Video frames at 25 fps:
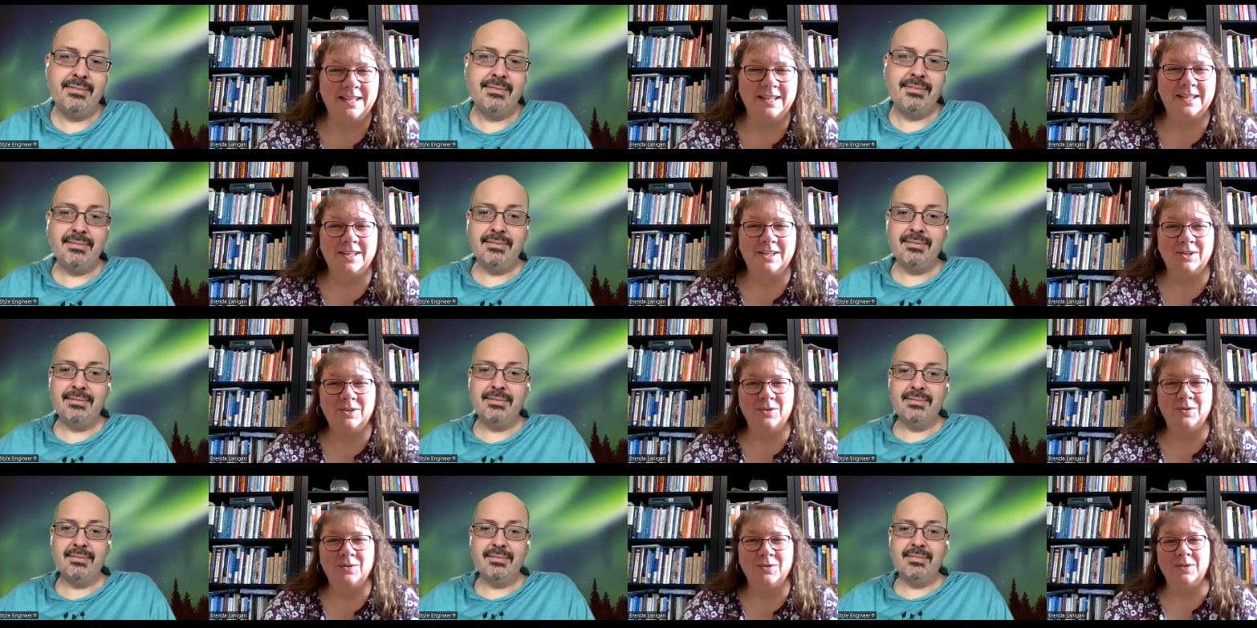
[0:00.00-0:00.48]

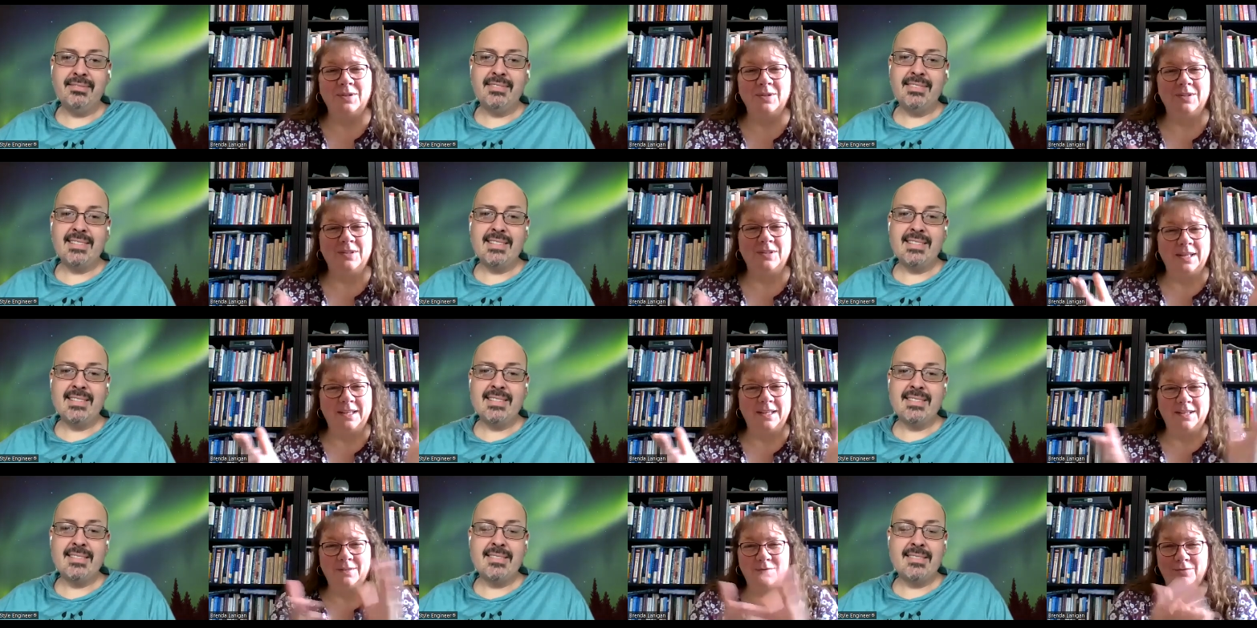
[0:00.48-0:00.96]
Speaker 1: Thank you.
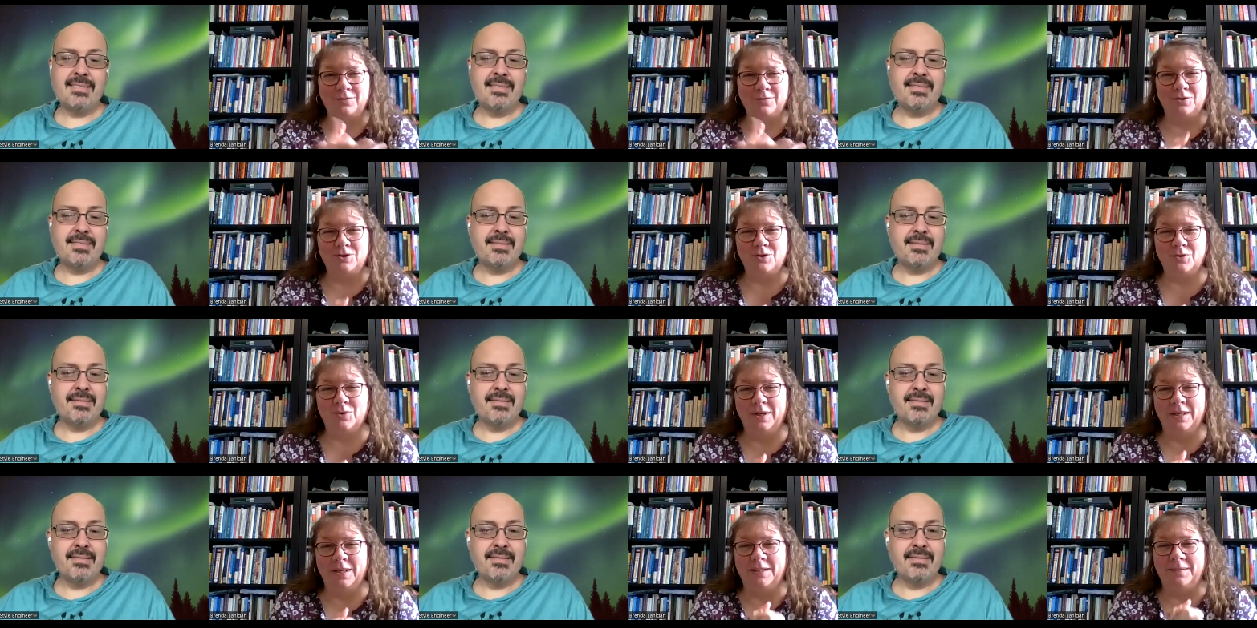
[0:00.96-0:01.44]
And thank you for
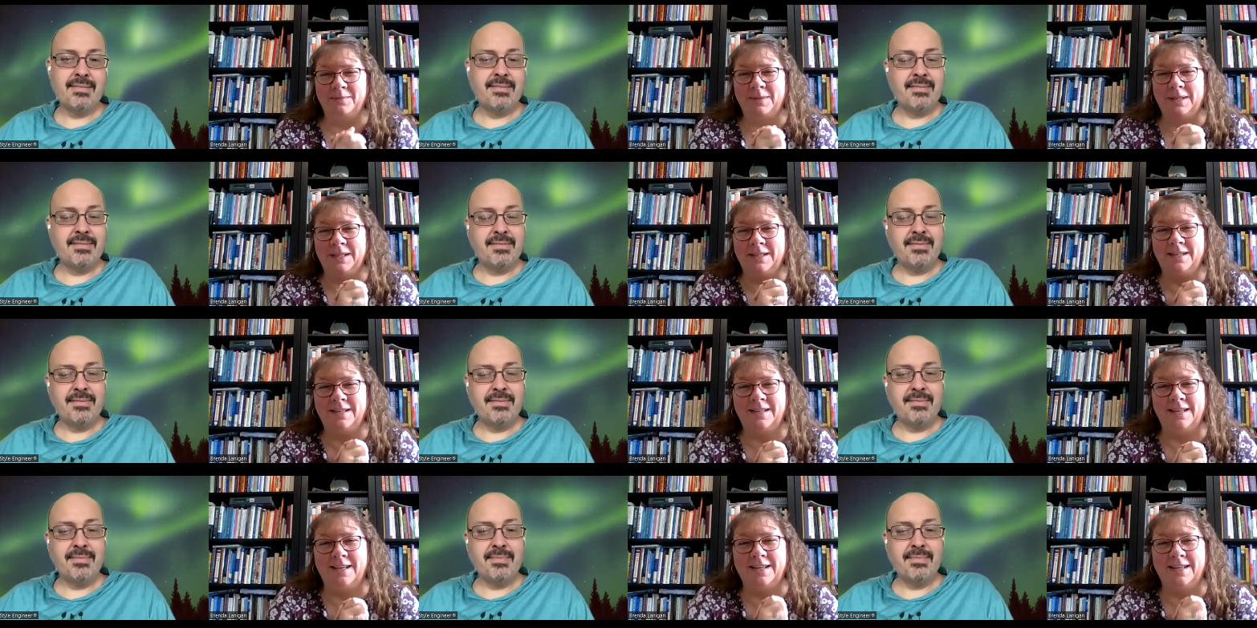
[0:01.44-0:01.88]
joining me.